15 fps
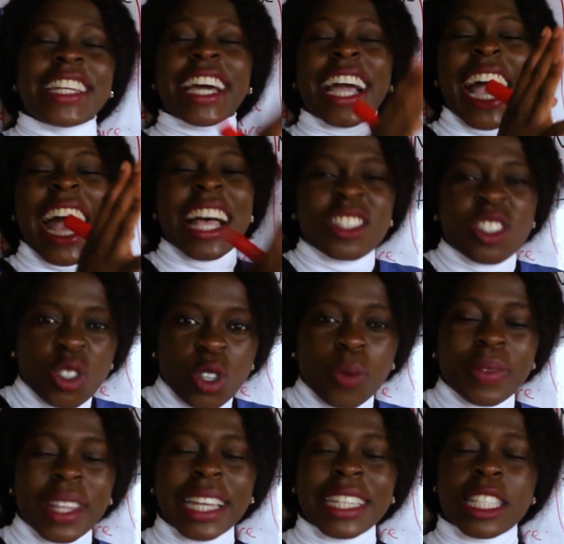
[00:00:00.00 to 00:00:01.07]
the
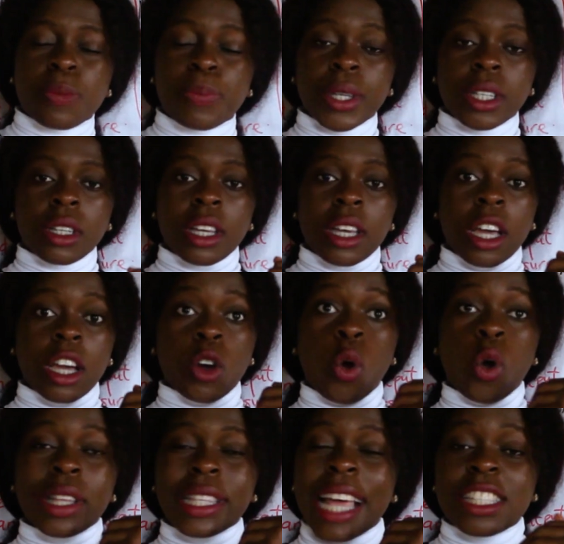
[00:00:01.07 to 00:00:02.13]
calcium that is
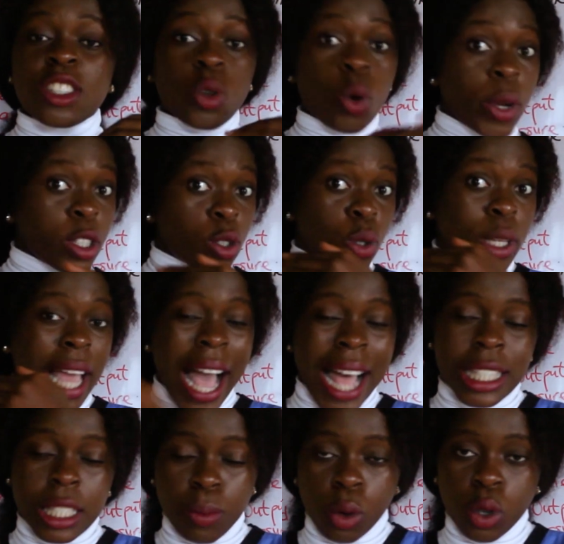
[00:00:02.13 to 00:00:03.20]
going to the
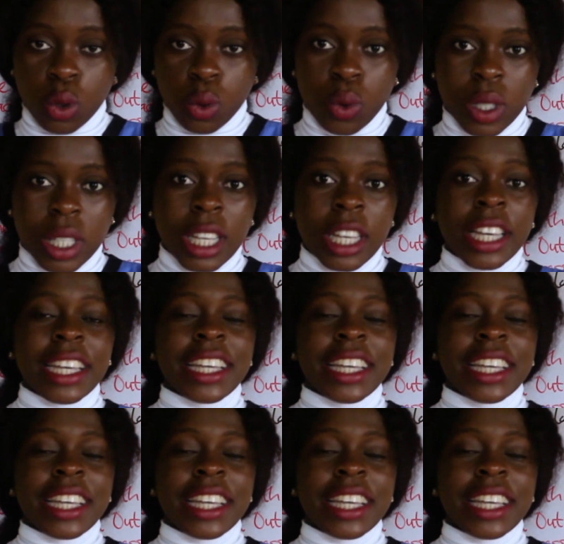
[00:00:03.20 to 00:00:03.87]
heart muscles,